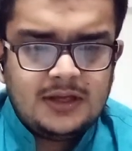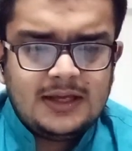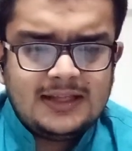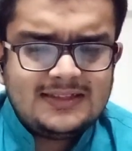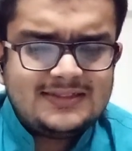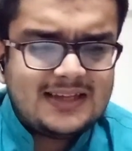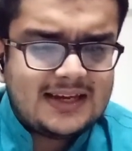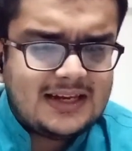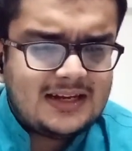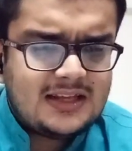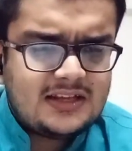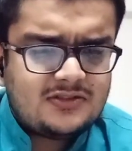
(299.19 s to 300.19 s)
In the
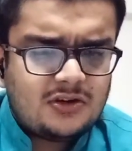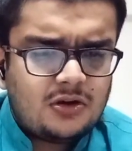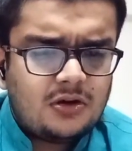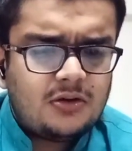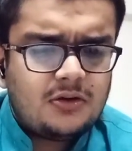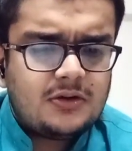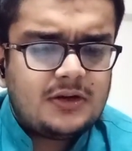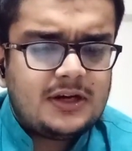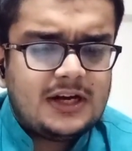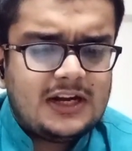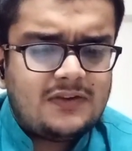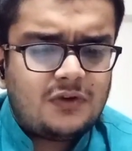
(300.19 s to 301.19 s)
second case law,
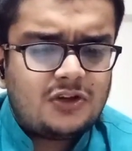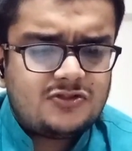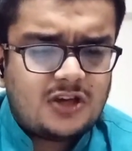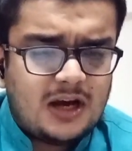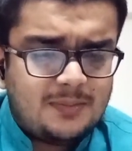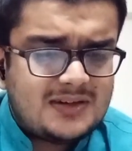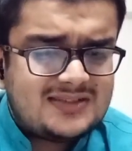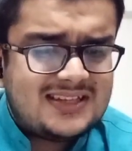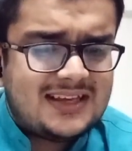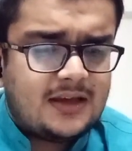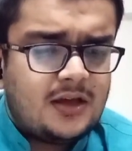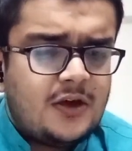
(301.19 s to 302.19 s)
it was Amar
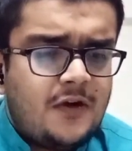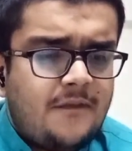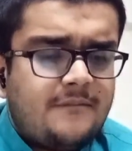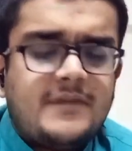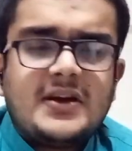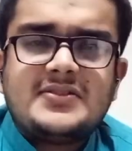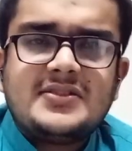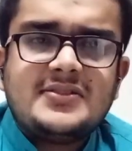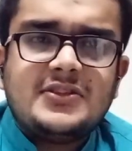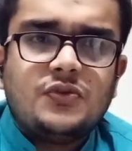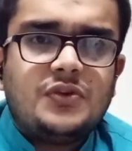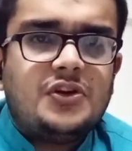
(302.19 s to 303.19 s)
Singh versus
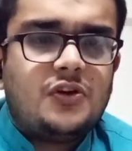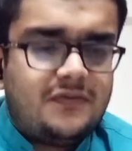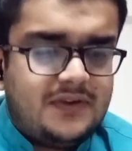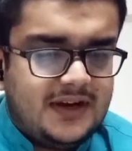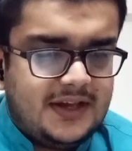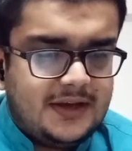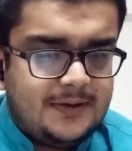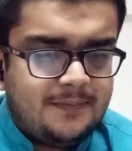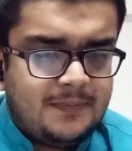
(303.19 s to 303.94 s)
Union of India.